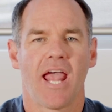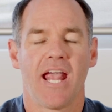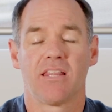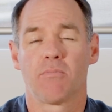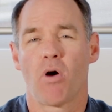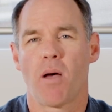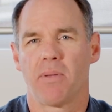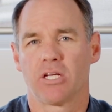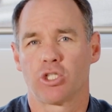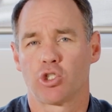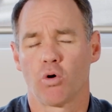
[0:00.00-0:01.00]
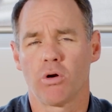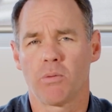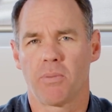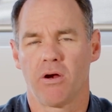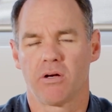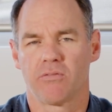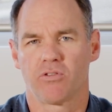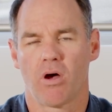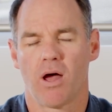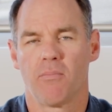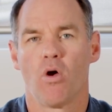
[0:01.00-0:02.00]
either might be a shorter period of
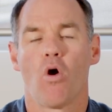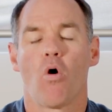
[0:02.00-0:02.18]
time